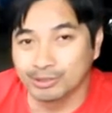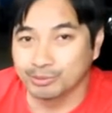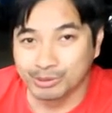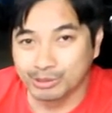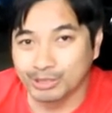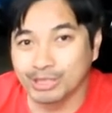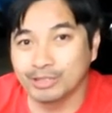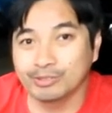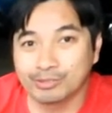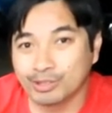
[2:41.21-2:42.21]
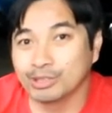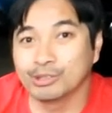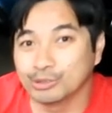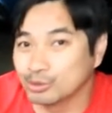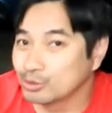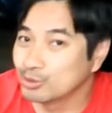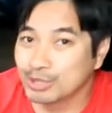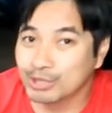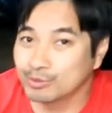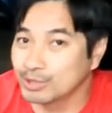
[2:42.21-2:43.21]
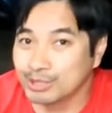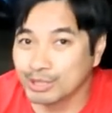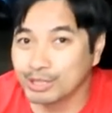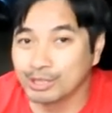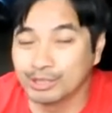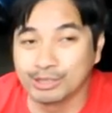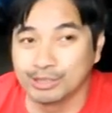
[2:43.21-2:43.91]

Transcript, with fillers: When you get off the throttle and you use that regen,